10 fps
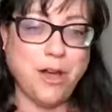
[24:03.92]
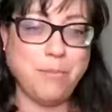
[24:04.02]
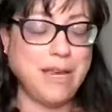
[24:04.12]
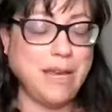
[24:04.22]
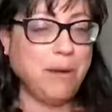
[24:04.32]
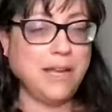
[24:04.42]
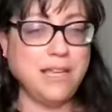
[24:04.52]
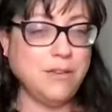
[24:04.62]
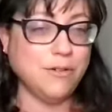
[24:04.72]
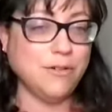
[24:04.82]
made by
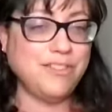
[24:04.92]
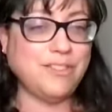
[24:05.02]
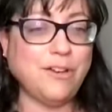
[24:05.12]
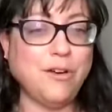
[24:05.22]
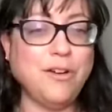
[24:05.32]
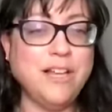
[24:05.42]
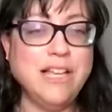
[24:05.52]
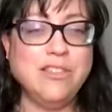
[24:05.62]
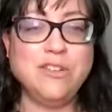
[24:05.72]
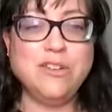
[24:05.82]
you. So
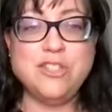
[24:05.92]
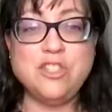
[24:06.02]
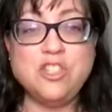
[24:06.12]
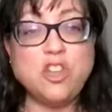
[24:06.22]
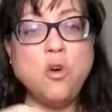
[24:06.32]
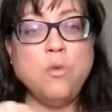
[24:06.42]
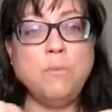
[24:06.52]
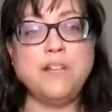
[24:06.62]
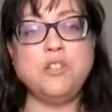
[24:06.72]
there's so much